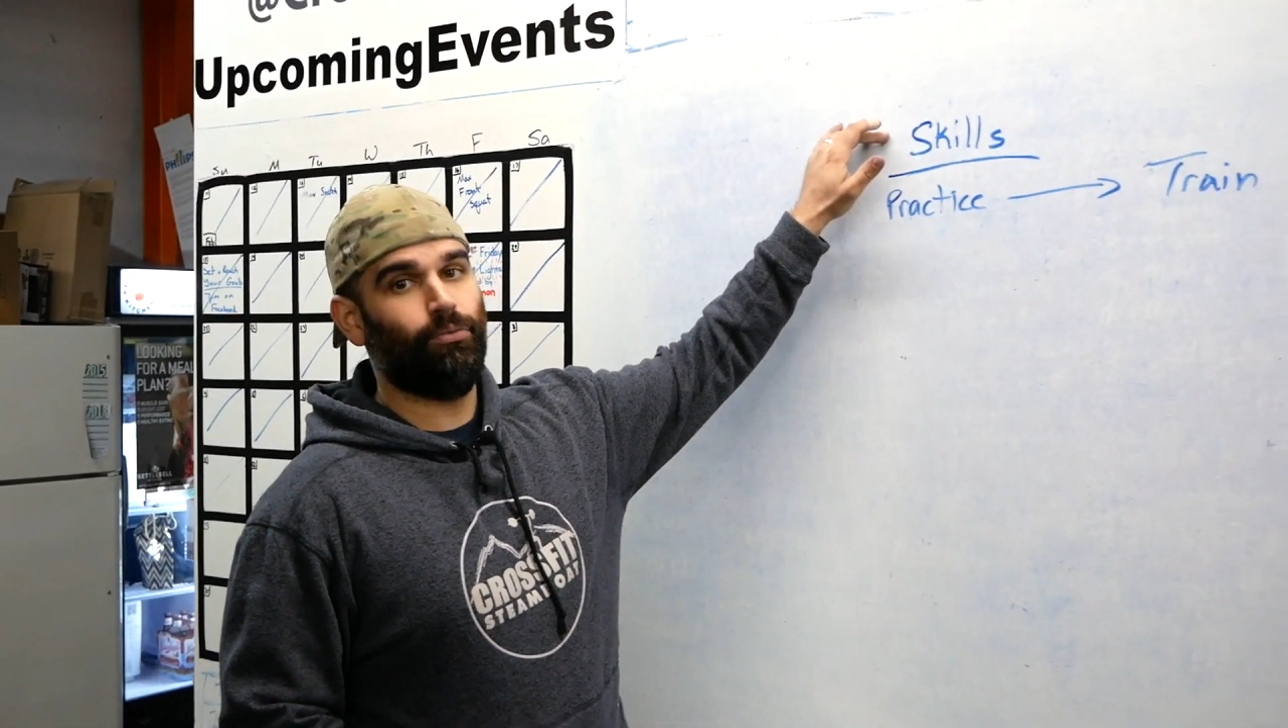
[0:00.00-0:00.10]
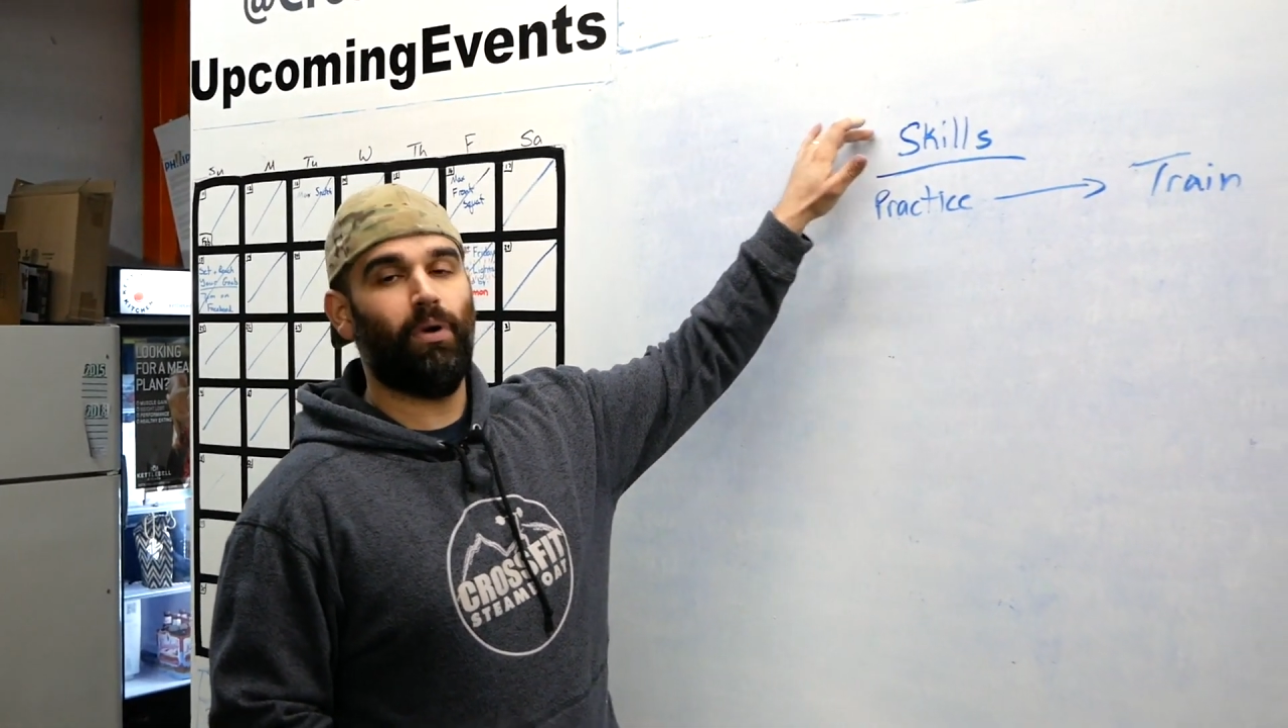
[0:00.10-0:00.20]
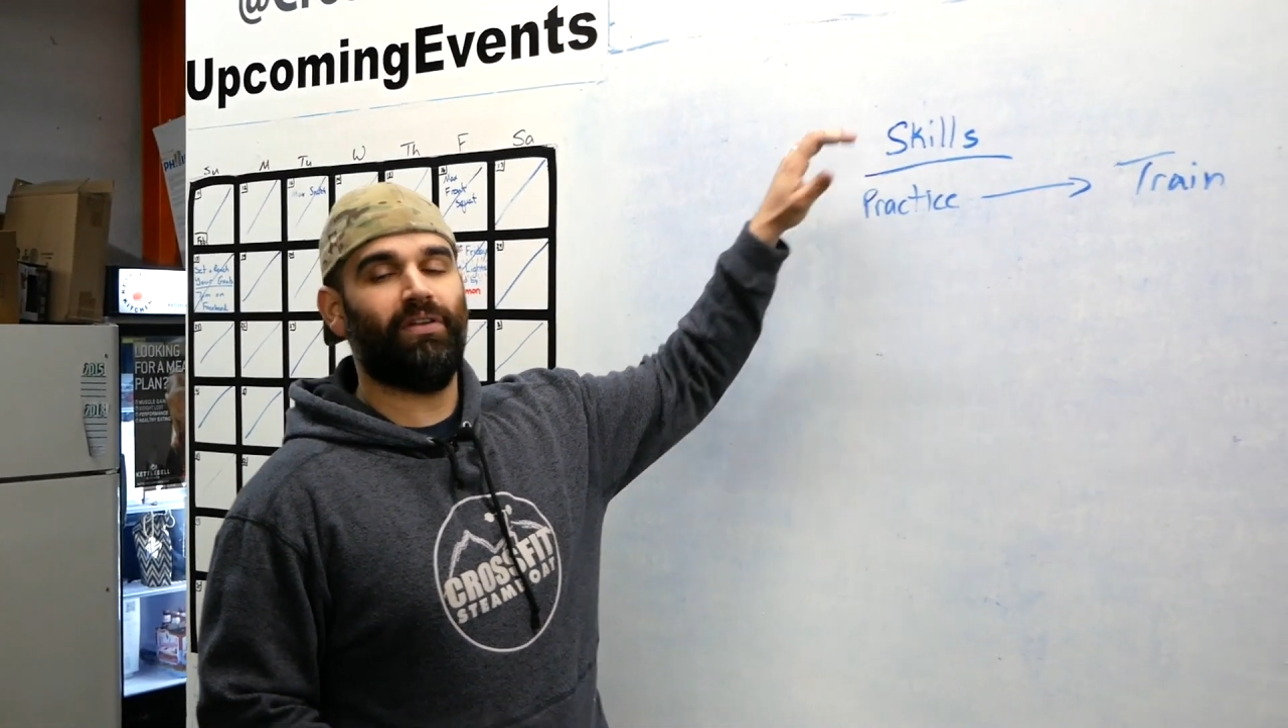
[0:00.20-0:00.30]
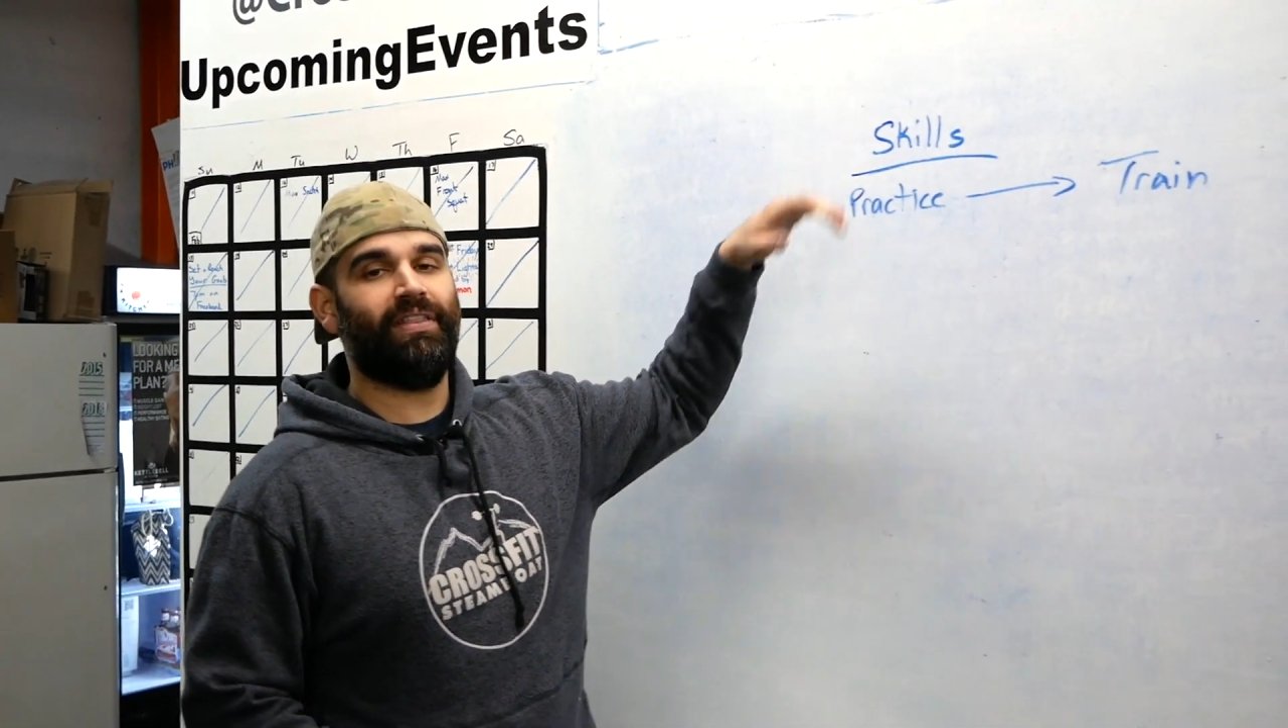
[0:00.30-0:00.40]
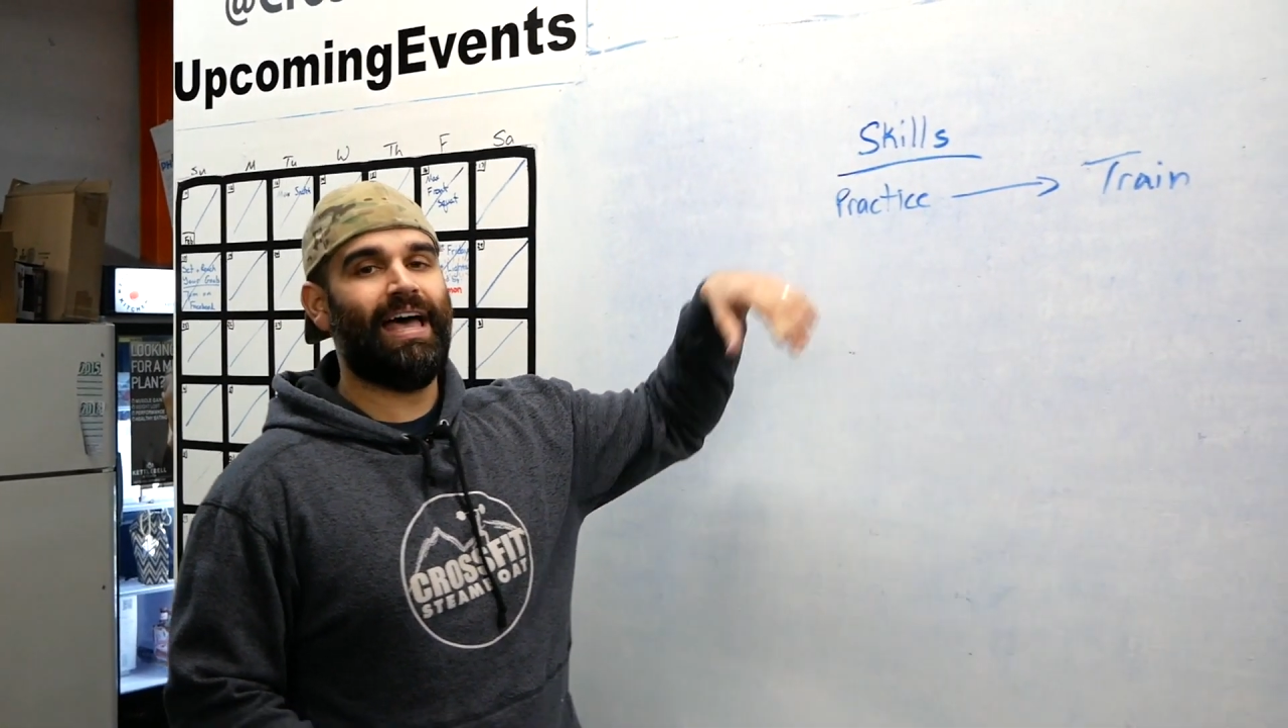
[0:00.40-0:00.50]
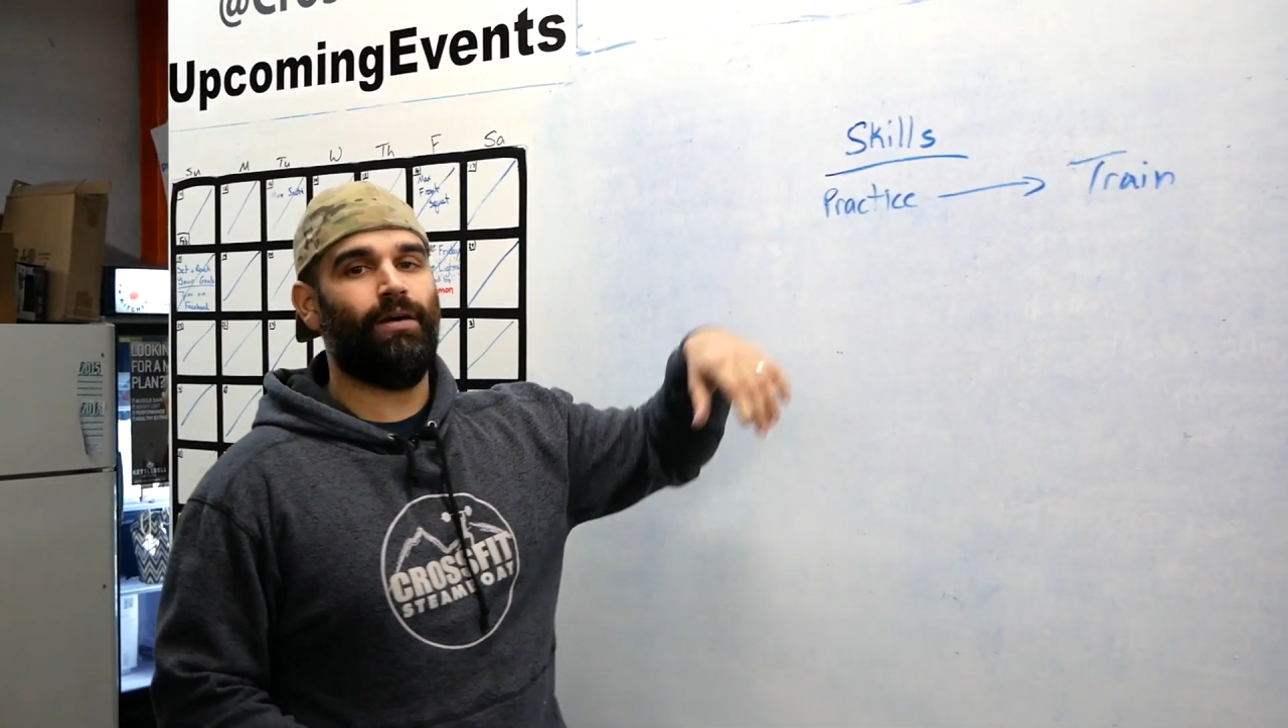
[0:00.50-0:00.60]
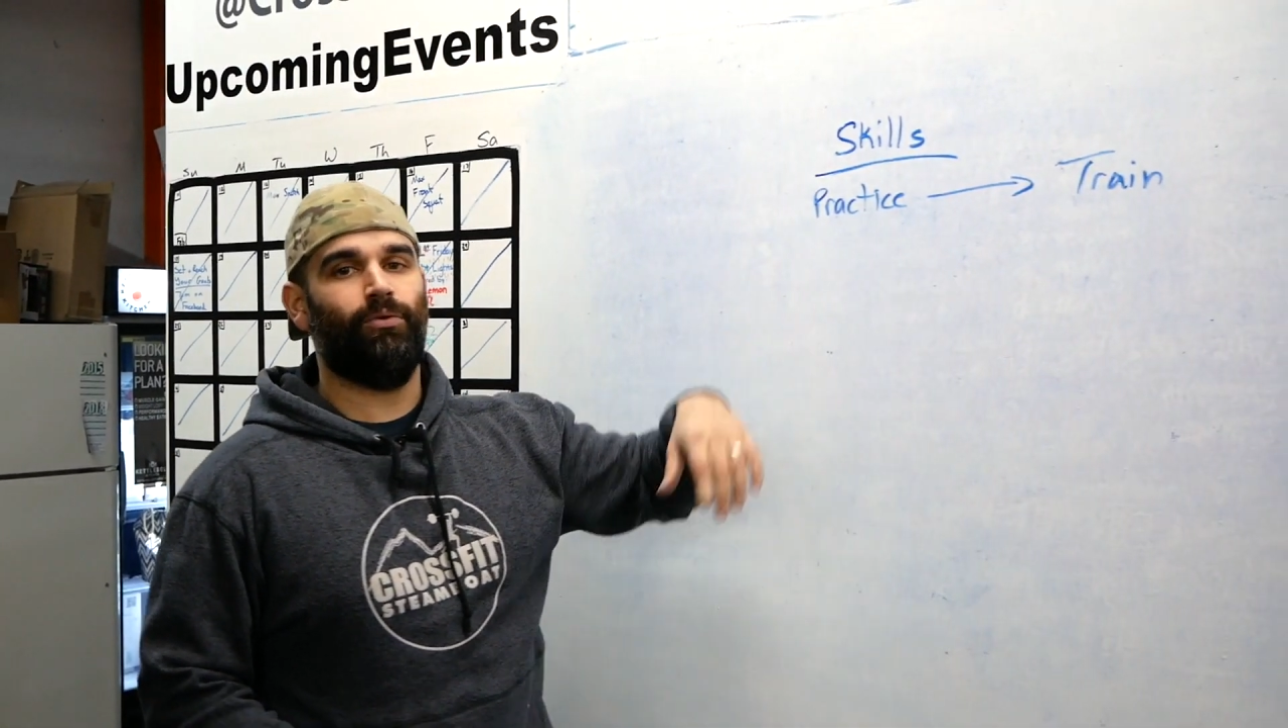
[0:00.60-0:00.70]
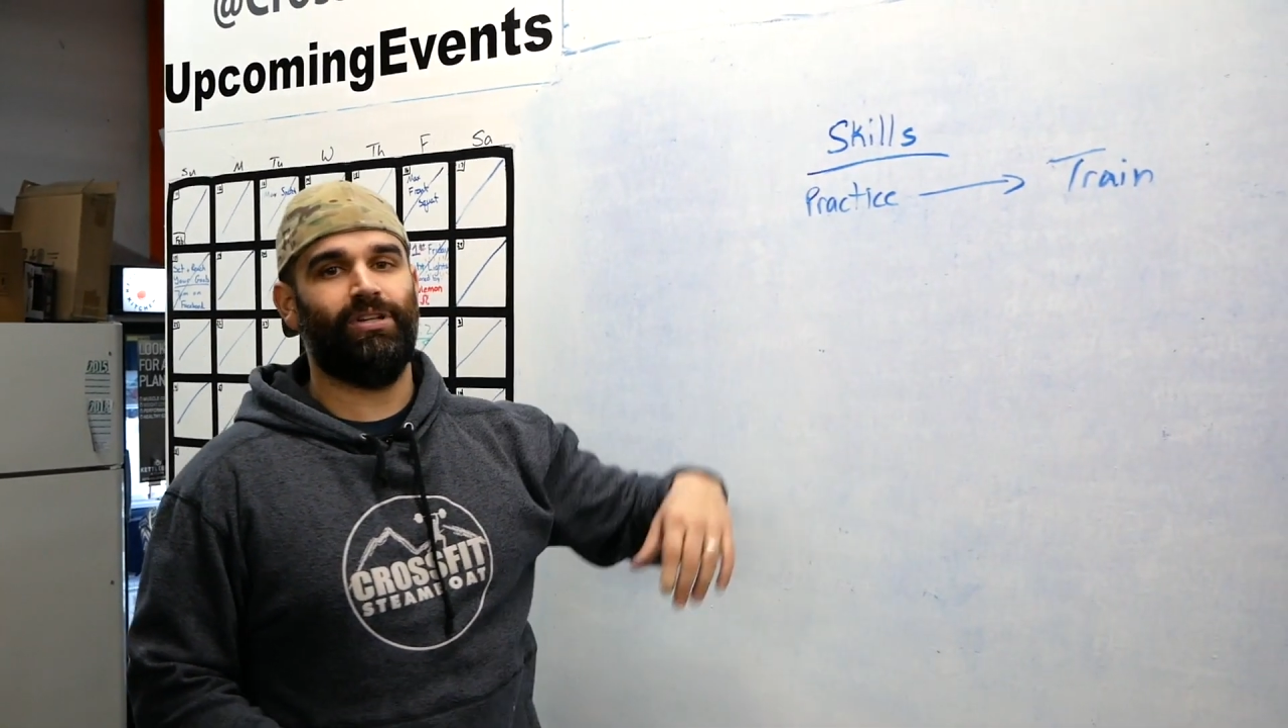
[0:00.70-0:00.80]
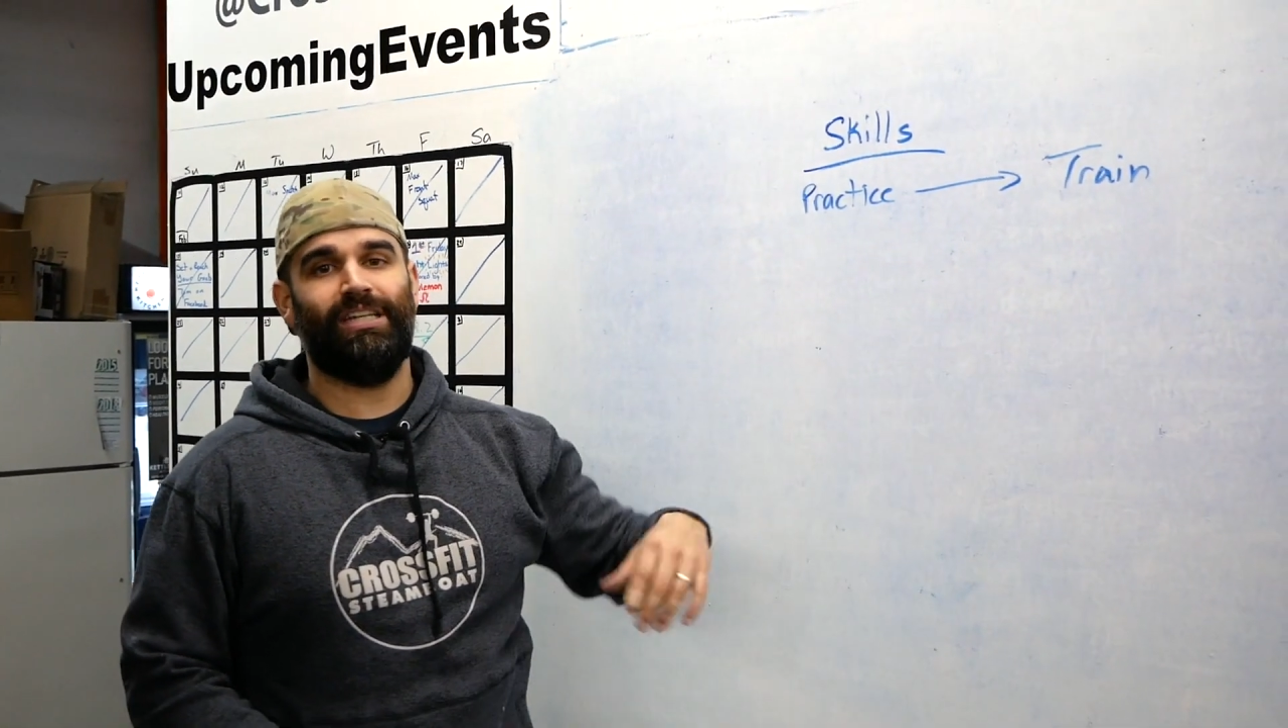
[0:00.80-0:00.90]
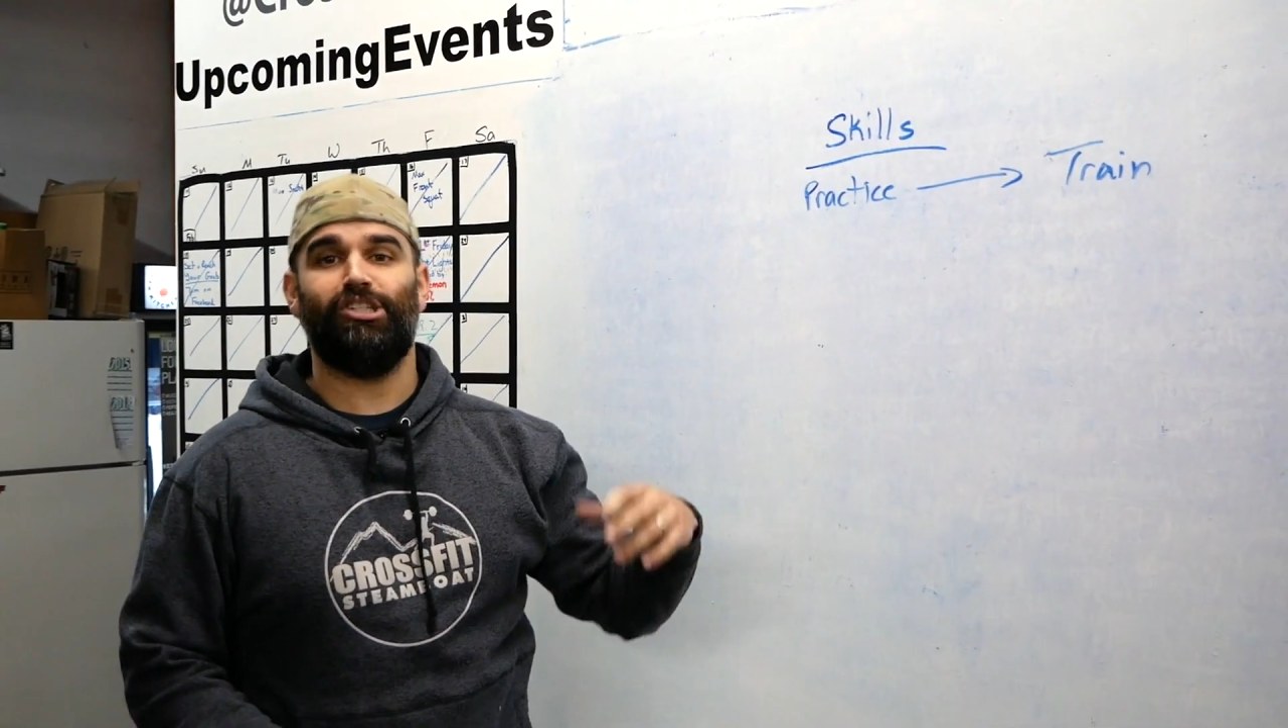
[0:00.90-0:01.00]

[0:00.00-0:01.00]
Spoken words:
whether that was